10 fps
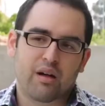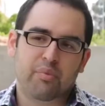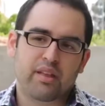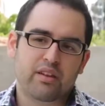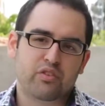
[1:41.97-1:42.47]

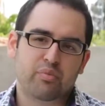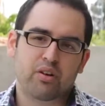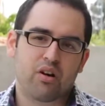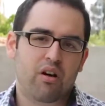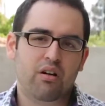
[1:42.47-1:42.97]
company that has
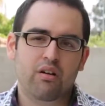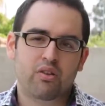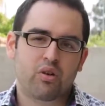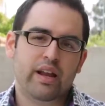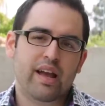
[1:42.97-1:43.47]
put all
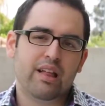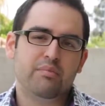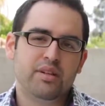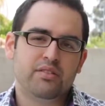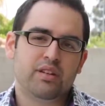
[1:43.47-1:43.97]
the right
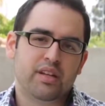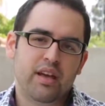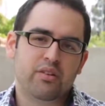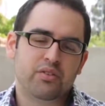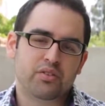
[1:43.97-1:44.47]
elements
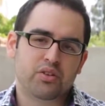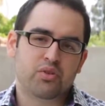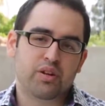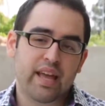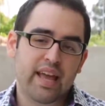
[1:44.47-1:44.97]
together to
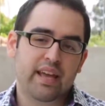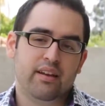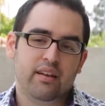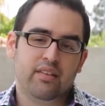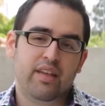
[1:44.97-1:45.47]

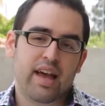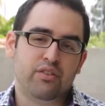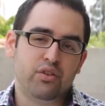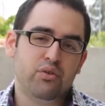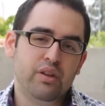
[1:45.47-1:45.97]
create
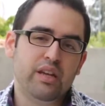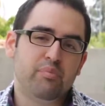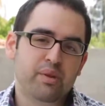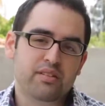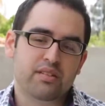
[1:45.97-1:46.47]
that
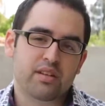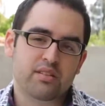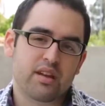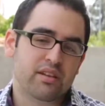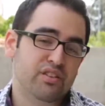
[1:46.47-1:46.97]
unique
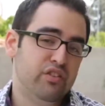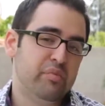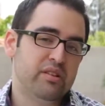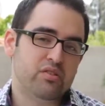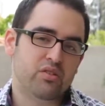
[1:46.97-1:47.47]
business that
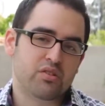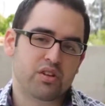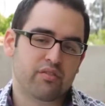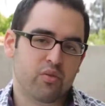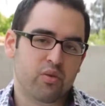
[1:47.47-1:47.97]
you've been
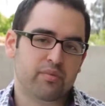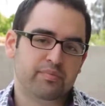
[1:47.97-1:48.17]
searching for.